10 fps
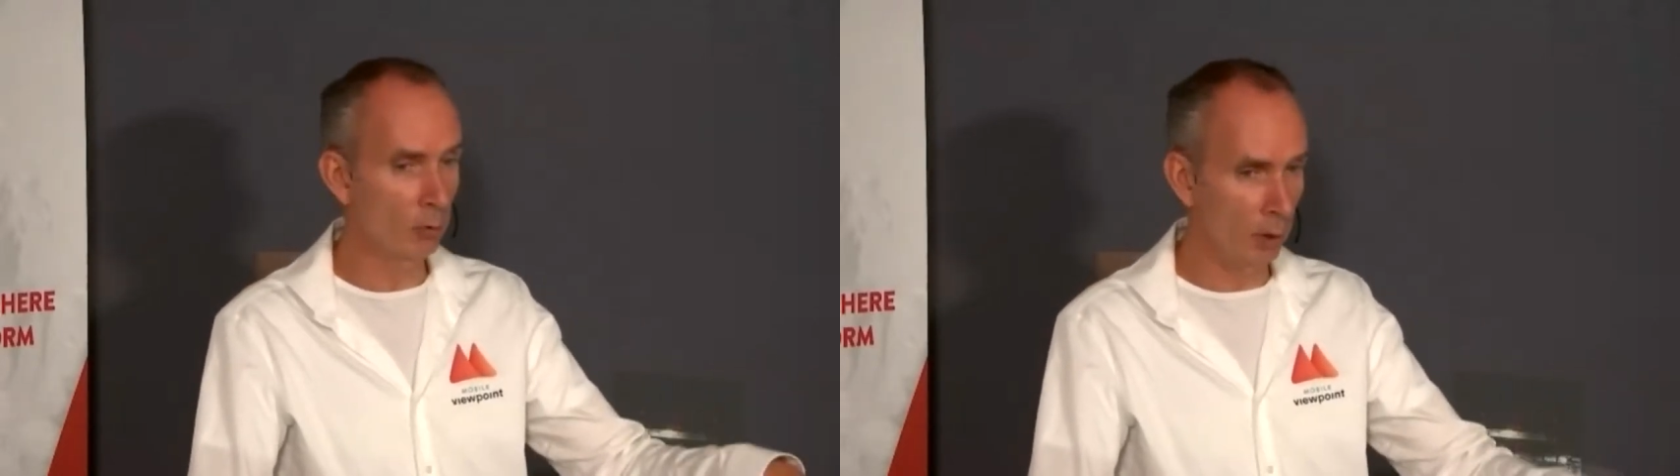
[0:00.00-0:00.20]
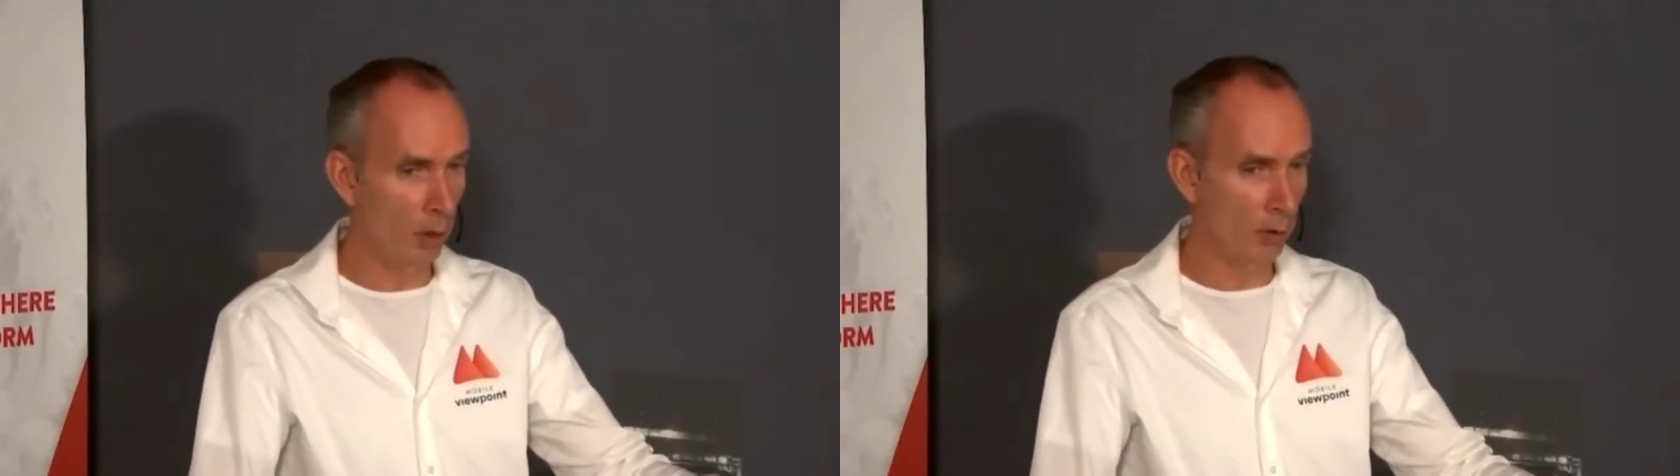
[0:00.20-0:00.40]

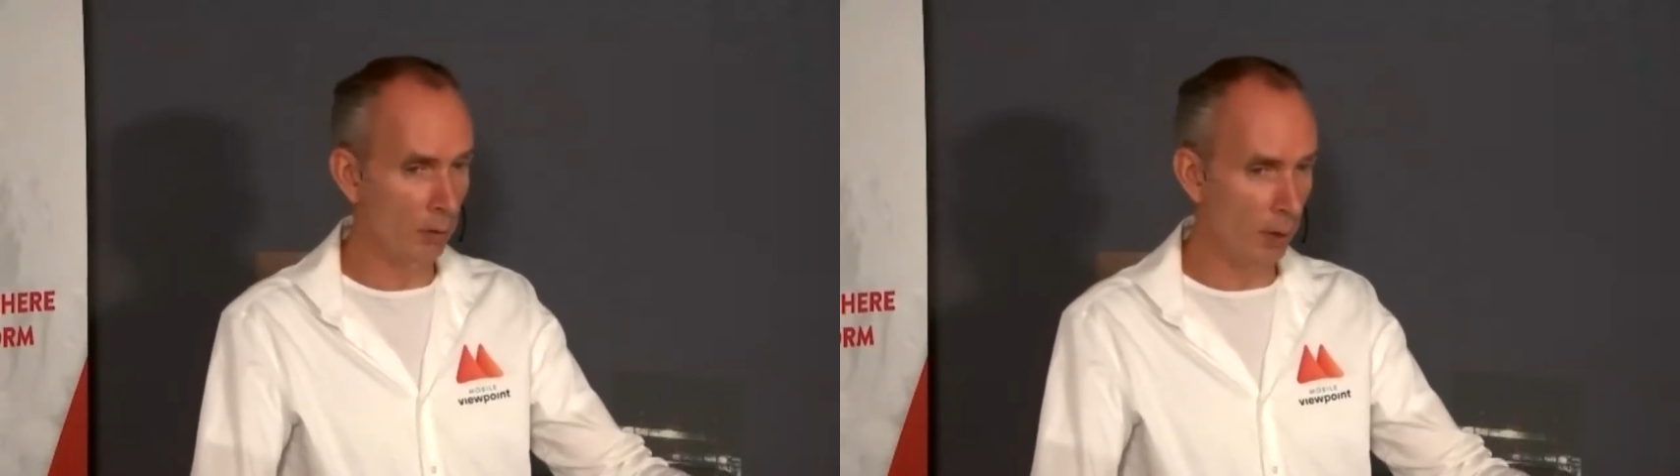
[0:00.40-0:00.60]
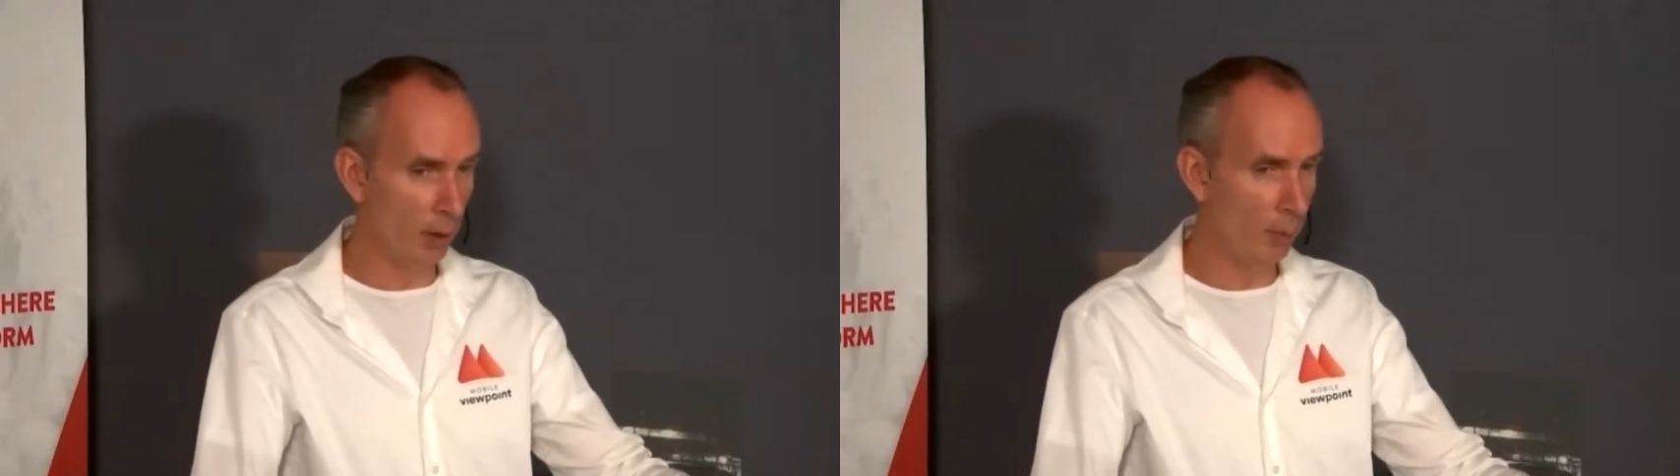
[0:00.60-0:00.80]
to
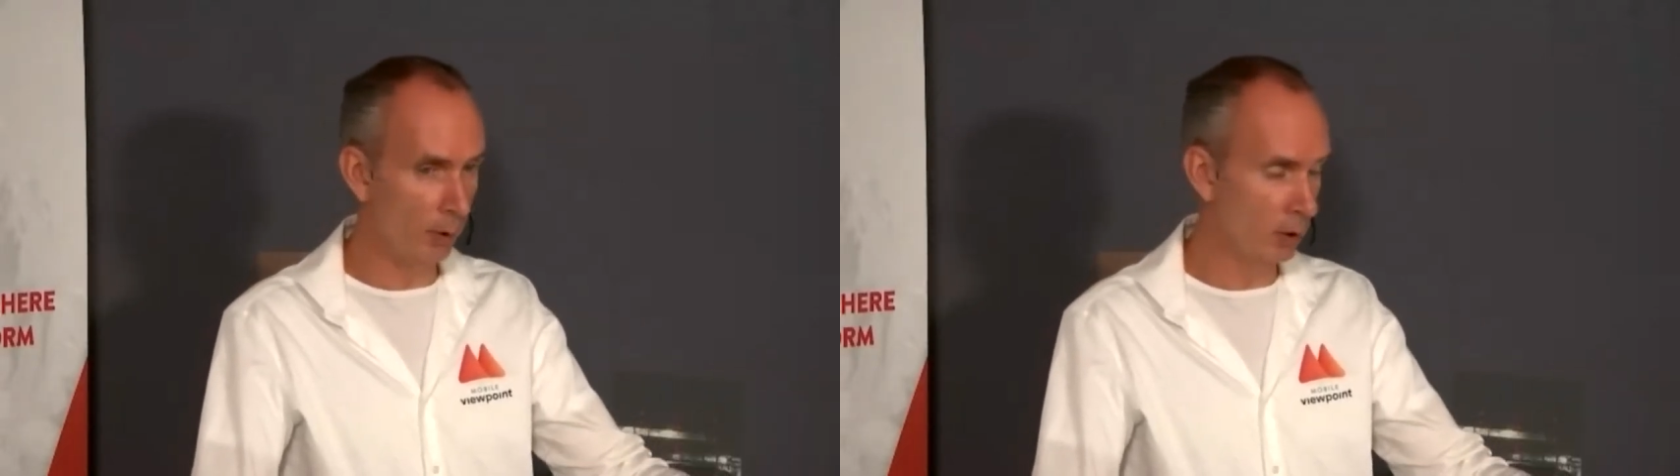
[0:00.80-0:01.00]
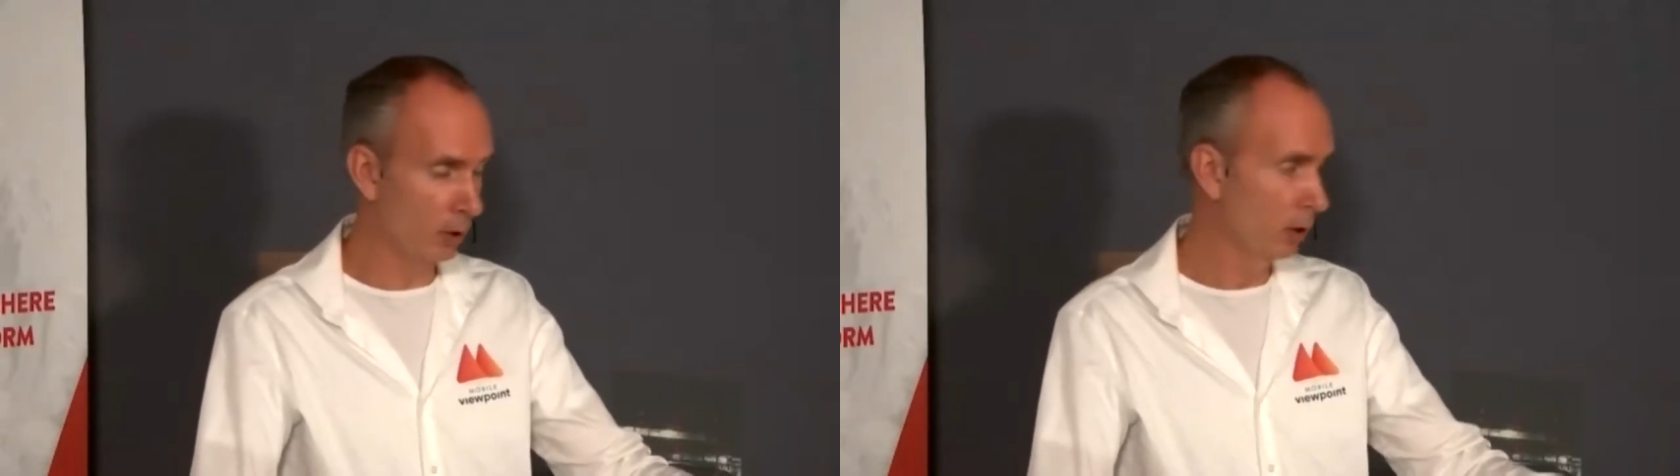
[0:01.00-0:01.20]
100
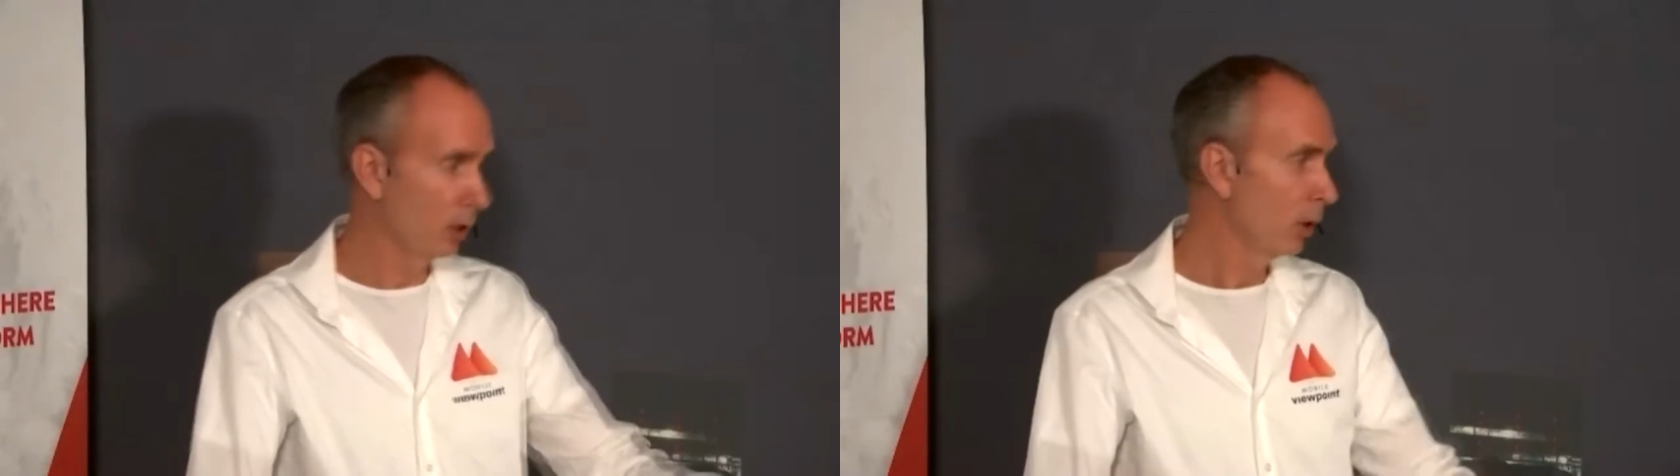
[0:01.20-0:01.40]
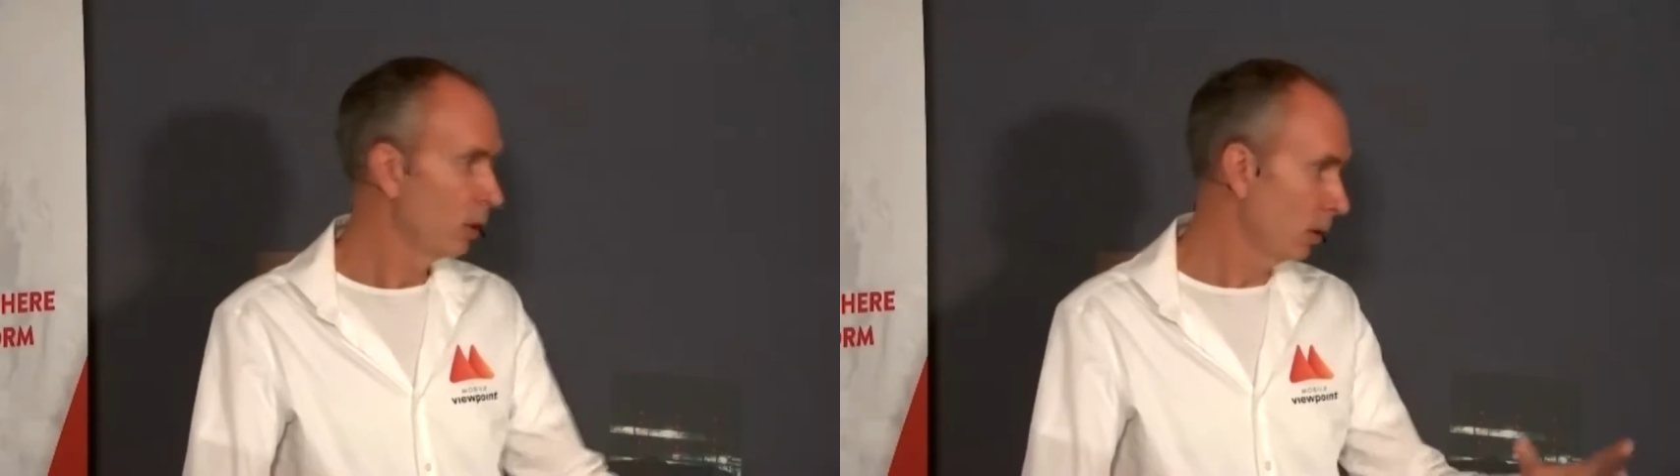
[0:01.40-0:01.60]
megabits.
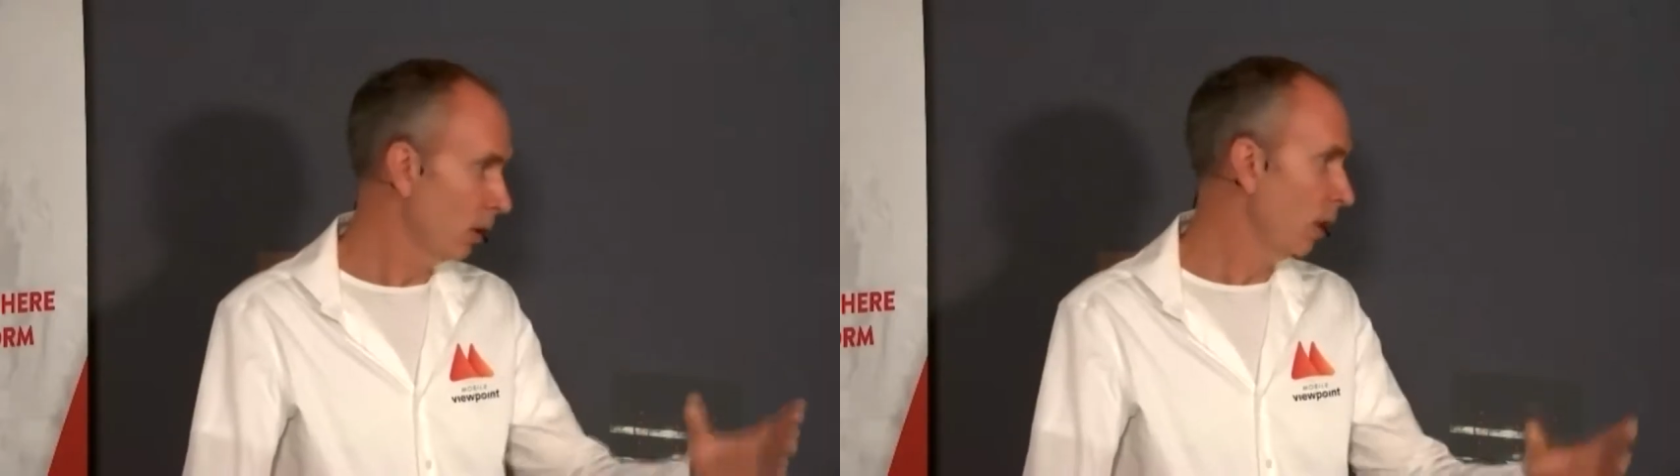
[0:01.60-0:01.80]
So